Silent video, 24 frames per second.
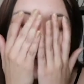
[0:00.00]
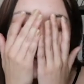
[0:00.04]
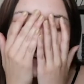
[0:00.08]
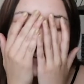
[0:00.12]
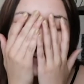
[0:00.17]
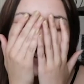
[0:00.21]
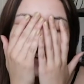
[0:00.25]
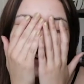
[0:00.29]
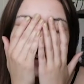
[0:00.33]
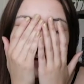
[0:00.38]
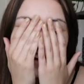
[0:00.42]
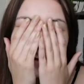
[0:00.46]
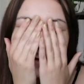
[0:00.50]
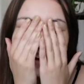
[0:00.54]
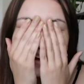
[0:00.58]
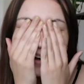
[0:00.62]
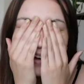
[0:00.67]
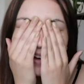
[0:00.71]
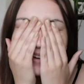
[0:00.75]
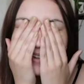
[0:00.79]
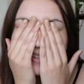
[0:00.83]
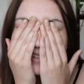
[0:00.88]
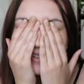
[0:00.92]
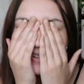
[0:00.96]
you
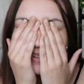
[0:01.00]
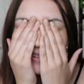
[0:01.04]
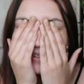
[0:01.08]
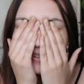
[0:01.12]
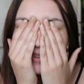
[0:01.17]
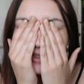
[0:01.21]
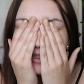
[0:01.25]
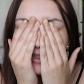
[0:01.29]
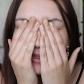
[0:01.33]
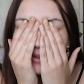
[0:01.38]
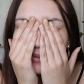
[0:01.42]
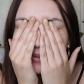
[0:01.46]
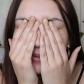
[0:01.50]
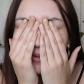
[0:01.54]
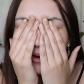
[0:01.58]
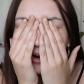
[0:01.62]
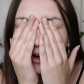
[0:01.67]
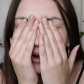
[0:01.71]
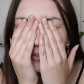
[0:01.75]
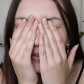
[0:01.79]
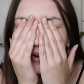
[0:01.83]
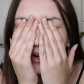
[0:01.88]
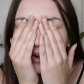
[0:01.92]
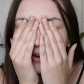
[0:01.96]
guys, this
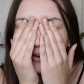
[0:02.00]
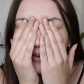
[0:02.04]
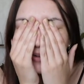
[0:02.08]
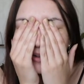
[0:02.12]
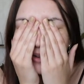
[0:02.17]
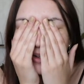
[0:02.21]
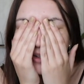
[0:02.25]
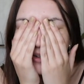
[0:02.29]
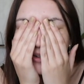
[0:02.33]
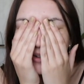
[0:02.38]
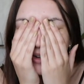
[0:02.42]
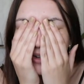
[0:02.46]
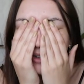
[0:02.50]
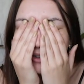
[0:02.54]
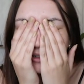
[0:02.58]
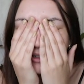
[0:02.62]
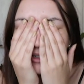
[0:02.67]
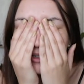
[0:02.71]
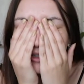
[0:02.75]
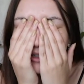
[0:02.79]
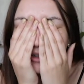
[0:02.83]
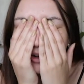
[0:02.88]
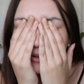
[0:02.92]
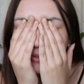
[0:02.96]
wall mount, we
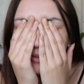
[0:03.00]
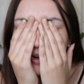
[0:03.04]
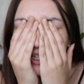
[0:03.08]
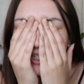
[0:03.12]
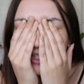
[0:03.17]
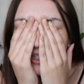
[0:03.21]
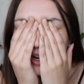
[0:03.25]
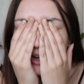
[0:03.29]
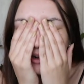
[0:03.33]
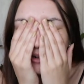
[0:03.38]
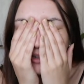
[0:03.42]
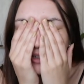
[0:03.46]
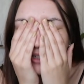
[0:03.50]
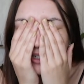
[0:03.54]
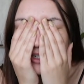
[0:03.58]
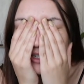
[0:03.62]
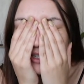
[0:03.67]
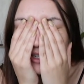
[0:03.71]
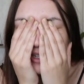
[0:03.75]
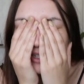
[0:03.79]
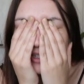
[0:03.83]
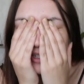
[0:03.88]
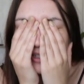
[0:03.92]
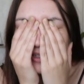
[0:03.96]
struggled so much. I will
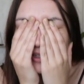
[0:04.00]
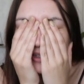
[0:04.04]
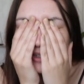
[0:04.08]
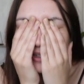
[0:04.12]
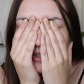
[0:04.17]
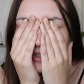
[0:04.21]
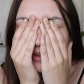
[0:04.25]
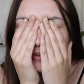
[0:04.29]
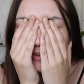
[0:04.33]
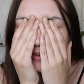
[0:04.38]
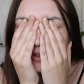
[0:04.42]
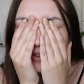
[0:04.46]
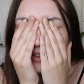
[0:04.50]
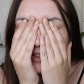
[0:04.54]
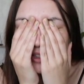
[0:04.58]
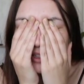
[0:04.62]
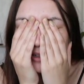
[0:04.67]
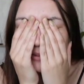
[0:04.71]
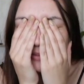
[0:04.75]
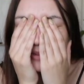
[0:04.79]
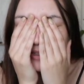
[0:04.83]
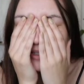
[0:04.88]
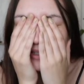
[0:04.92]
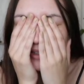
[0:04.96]
just insert some
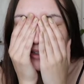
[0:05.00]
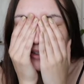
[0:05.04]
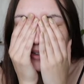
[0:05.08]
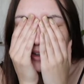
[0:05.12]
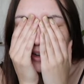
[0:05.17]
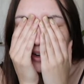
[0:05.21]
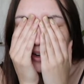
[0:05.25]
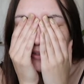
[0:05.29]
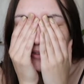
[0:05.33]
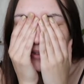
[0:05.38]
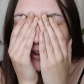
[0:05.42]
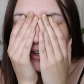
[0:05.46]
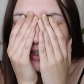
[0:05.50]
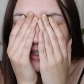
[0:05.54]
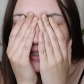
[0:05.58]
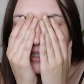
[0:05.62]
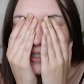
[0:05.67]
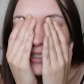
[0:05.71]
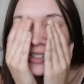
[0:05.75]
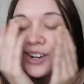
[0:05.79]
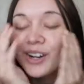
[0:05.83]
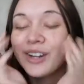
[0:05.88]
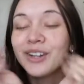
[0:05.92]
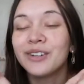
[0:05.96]
clips of
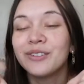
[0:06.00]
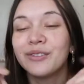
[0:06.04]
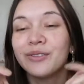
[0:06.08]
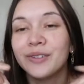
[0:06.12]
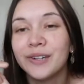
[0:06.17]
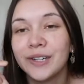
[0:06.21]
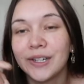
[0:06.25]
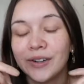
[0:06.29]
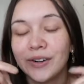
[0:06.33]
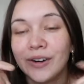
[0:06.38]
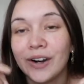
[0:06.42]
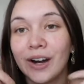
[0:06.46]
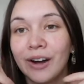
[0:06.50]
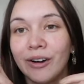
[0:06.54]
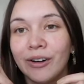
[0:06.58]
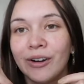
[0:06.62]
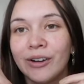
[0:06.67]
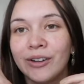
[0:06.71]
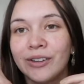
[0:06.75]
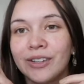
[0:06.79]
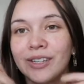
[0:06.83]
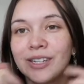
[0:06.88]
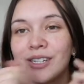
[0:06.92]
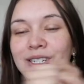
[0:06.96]
us trying to figure out
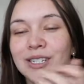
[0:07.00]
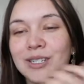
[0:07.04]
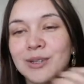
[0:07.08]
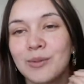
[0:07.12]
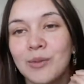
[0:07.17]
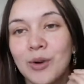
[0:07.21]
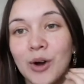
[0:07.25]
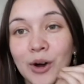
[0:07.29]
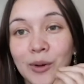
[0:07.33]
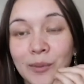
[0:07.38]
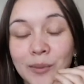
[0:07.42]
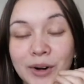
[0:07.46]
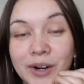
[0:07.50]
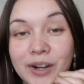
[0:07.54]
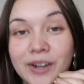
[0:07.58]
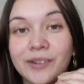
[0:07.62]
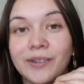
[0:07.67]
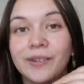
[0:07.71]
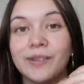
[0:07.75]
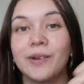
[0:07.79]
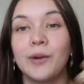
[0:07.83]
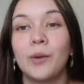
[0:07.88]
this Walmart.